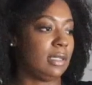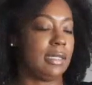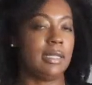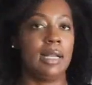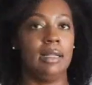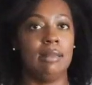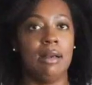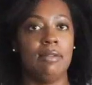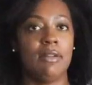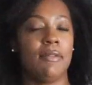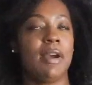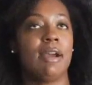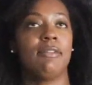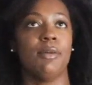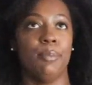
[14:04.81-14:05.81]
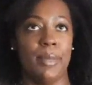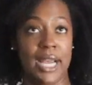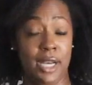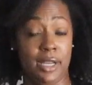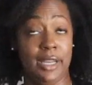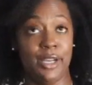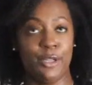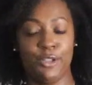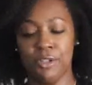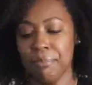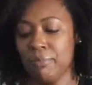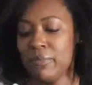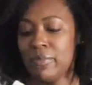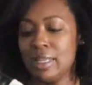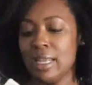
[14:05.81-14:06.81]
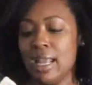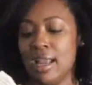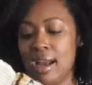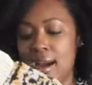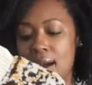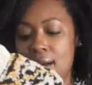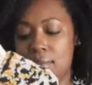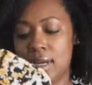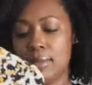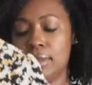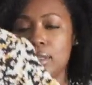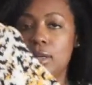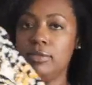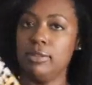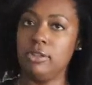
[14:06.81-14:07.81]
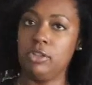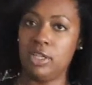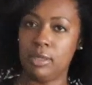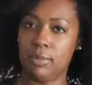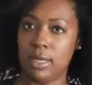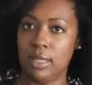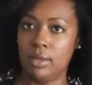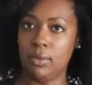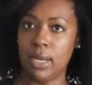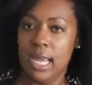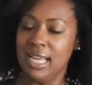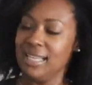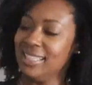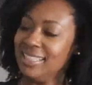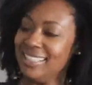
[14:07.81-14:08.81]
that I love. I've had for many years. Um, I'm a loafer chick, by the way.